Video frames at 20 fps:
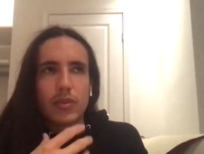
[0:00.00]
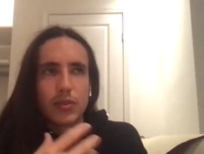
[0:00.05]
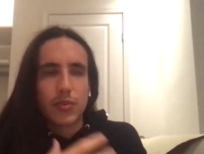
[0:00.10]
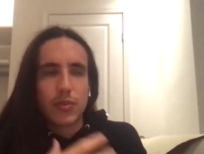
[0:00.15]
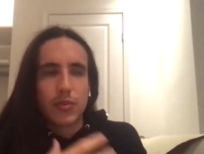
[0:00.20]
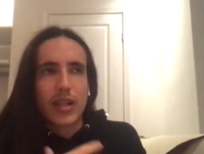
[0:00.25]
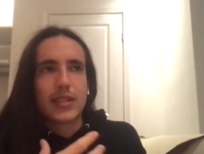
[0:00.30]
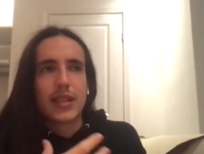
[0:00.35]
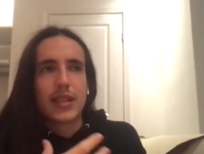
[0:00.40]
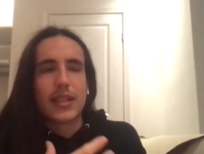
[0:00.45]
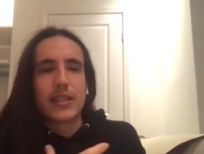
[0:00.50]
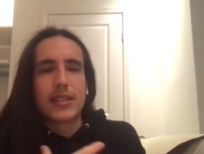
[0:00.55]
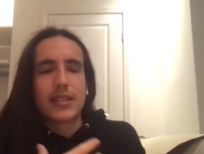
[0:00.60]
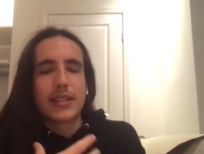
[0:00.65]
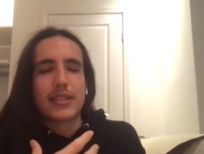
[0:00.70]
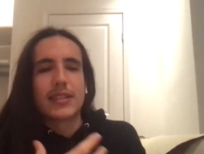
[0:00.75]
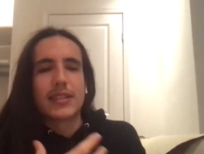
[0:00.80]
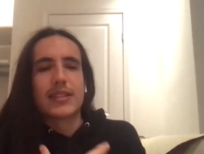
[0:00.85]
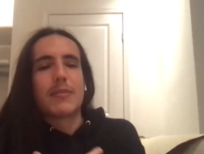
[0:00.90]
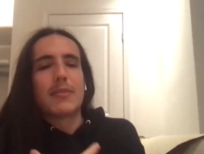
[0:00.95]
is when i say these
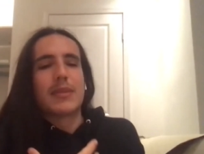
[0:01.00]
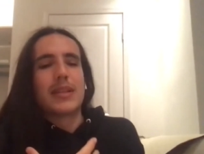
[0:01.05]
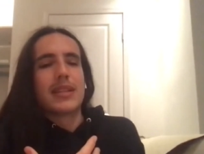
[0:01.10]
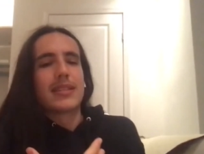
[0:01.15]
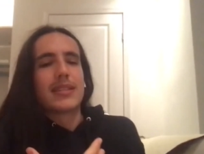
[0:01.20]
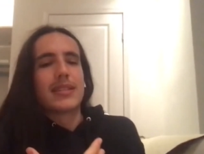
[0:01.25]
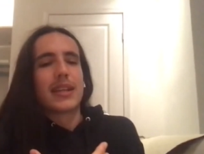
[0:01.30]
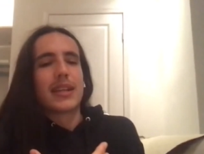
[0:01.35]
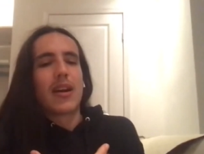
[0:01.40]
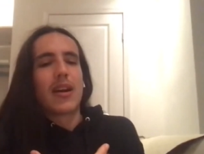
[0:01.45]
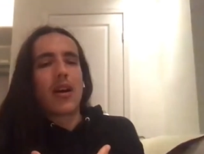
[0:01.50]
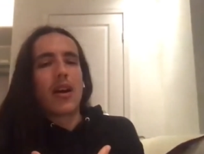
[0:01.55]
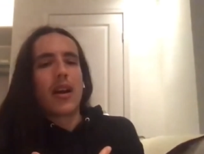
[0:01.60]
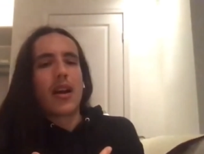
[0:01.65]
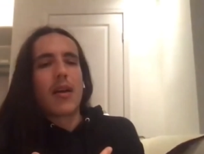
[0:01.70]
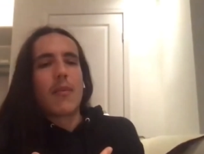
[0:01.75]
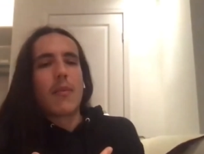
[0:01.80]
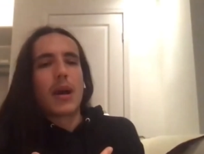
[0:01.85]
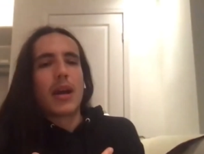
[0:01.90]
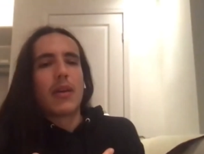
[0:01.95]
things is i mean is like
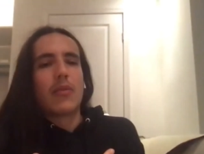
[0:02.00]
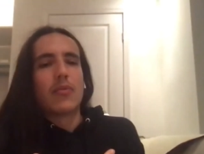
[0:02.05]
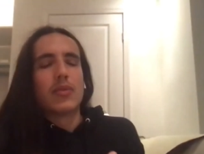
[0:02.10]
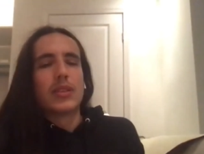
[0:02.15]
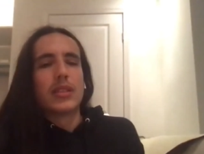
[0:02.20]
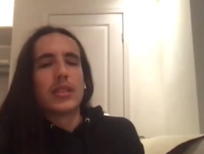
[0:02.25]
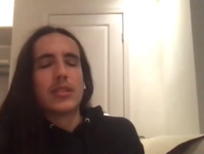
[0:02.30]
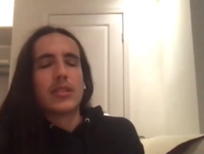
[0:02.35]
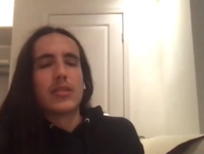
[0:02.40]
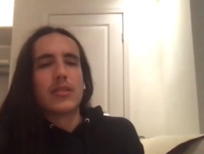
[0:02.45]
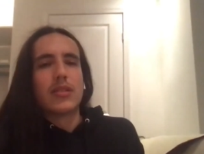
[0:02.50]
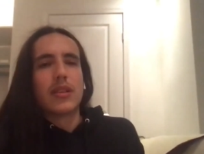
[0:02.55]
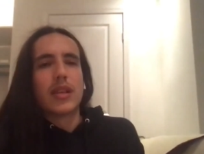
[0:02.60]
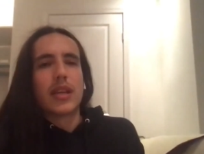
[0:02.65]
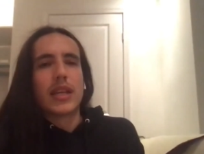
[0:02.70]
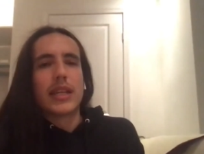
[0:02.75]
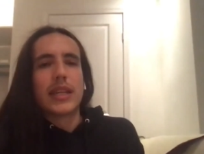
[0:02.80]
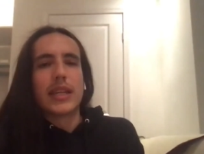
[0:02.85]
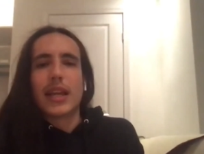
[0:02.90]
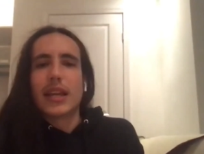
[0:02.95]
am i really
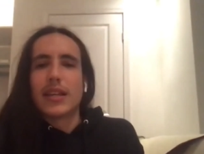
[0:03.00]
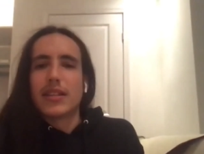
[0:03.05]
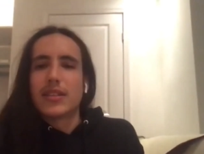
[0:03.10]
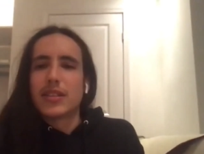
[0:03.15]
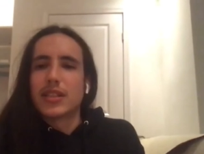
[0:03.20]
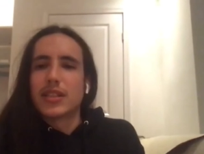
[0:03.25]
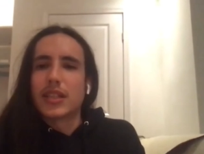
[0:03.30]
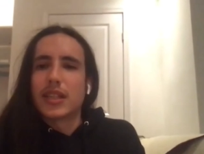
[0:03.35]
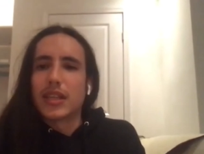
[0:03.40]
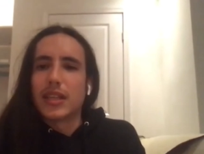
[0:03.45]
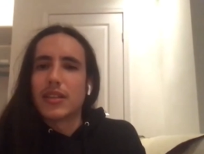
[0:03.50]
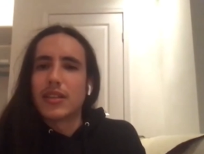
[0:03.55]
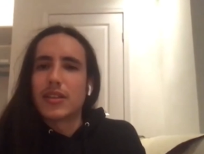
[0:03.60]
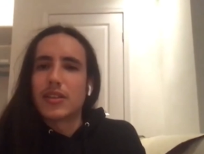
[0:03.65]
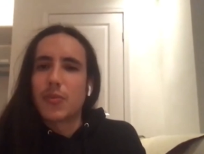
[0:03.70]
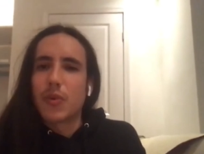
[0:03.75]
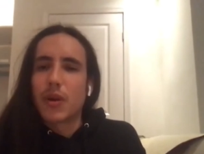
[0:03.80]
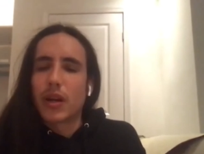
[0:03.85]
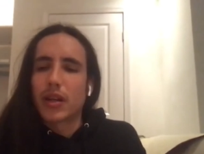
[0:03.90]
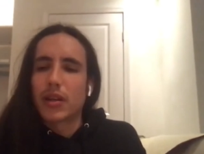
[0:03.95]
engaging in
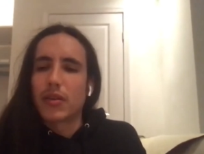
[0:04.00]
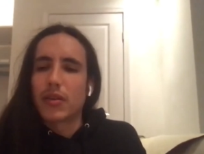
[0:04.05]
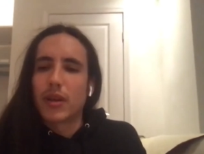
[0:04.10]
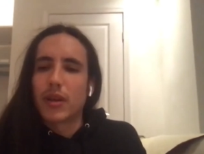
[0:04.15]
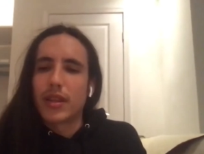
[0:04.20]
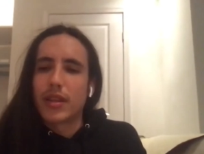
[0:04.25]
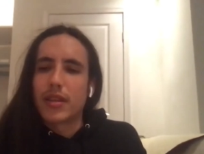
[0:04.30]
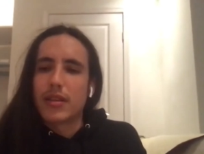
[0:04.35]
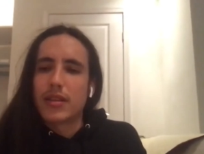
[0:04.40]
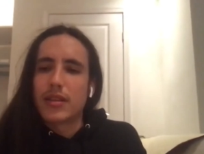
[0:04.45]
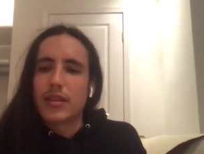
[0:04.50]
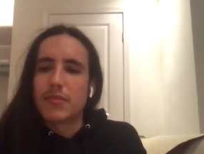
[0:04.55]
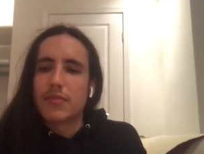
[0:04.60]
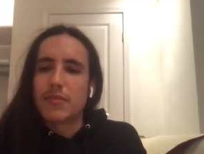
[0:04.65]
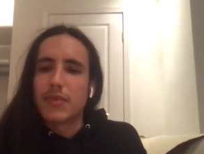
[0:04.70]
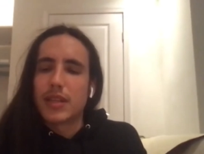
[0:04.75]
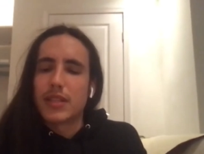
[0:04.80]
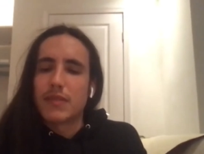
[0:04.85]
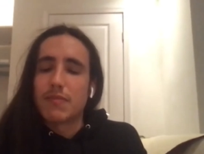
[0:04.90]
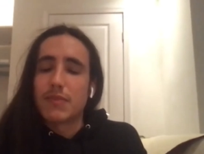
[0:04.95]
this work in a way that is
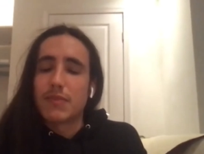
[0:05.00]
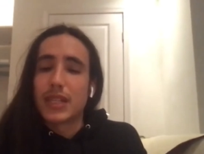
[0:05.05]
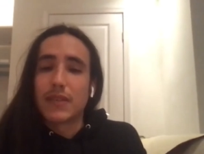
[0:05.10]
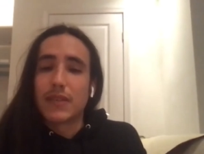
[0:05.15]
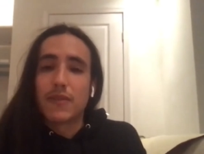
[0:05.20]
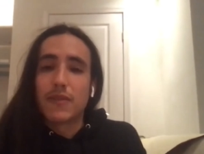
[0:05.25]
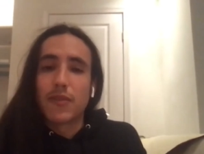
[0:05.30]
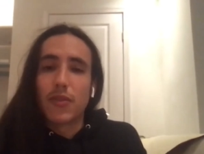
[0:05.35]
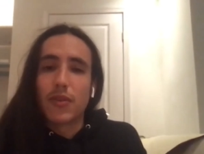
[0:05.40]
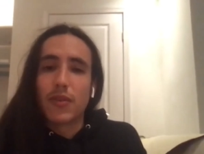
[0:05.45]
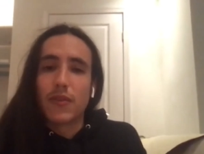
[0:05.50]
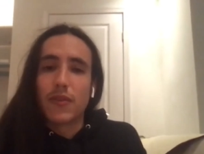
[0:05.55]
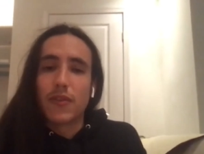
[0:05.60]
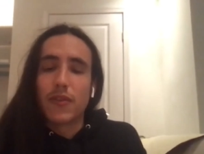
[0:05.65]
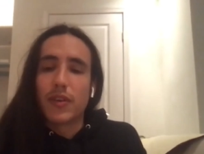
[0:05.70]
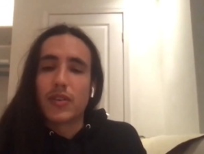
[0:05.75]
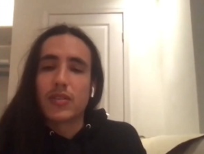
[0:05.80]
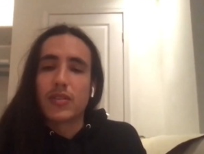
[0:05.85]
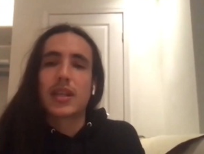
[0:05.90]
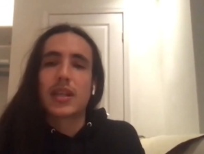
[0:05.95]
is meaningful and
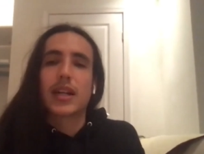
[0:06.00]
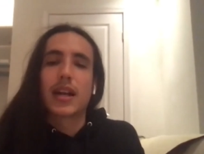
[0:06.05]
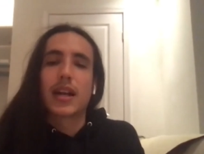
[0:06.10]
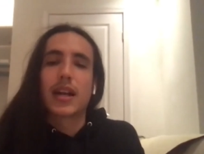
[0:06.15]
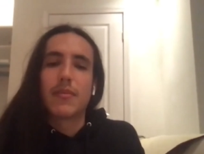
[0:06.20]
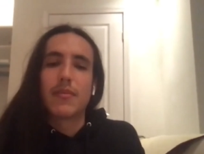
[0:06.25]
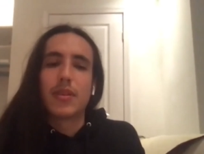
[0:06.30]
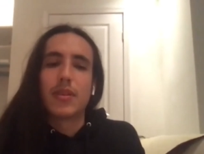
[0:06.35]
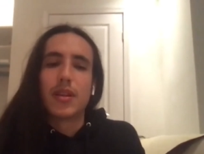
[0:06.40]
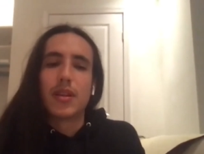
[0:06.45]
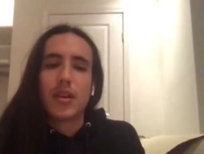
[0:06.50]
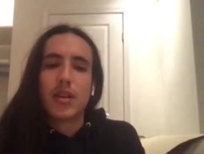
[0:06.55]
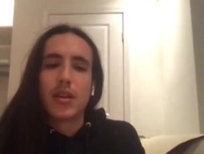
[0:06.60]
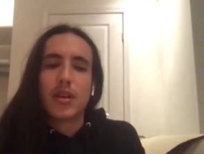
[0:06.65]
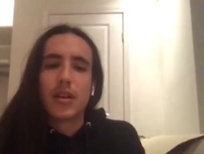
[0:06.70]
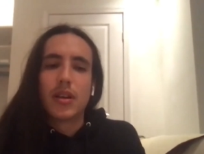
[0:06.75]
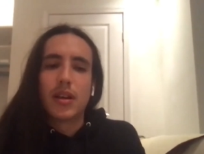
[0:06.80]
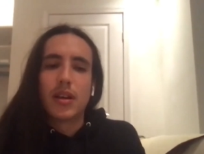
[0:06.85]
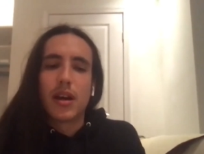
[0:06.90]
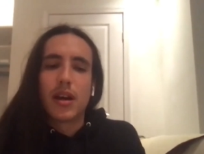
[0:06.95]
feels like i'm
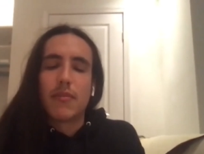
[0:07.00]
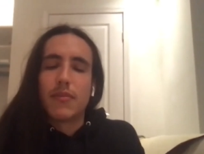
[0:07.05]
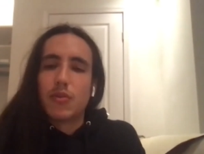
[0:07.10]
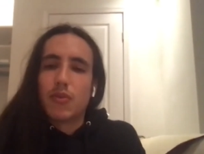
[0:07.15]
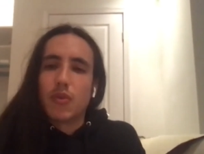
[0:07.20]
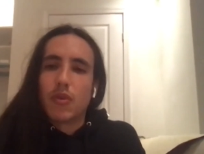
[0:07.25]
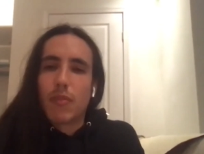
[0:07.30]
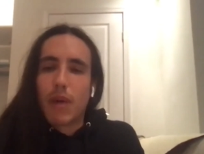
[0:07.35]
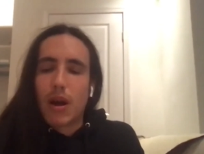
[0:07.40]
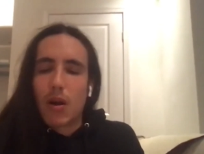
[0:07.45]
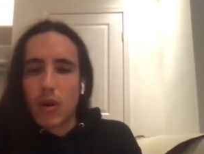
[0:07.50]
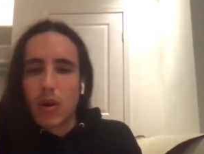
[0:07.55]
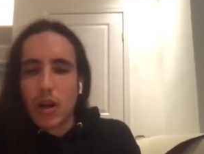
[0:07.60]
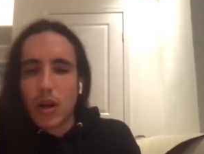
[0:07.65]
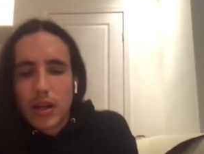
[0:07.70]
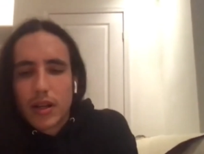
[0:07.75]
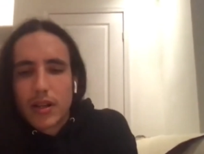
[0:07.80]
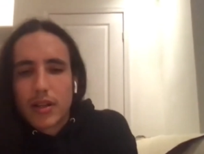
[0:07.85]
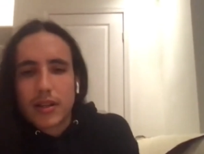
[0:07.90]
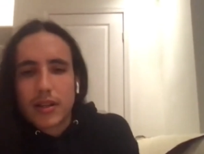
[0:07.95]
i'm doing my
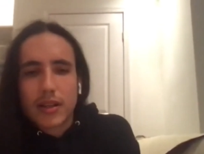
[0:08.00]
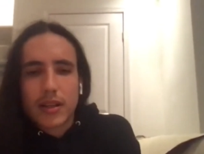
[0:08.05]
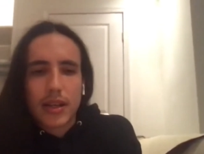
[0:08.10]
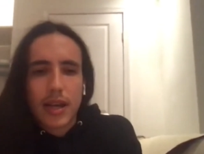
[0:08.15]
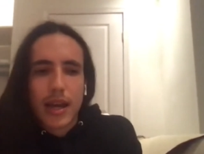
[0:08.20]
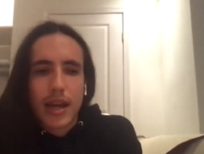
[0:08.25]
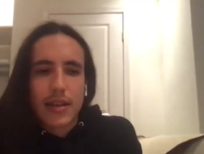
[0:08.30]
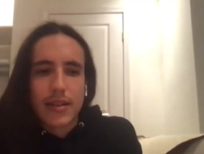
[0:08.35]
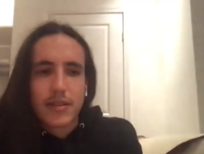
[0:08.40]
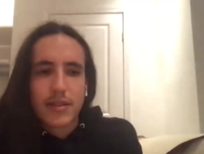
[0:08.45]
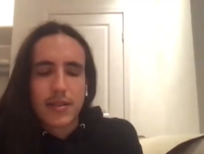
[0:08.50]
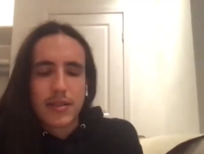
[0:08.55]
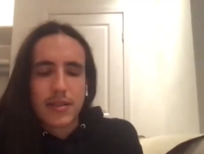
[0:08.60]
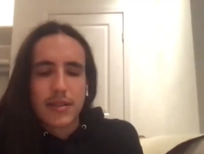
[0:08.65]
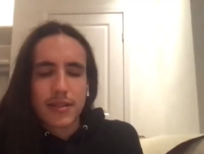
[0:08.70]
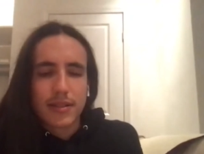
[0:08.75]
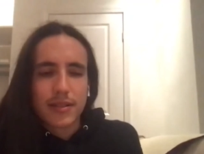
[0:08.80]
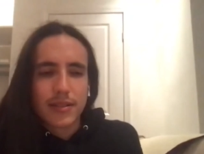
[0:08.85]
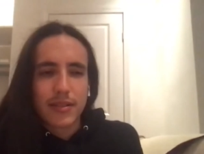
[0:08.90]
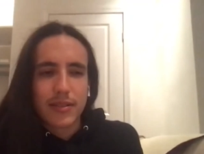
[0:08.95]
work
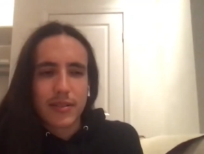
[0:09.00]
as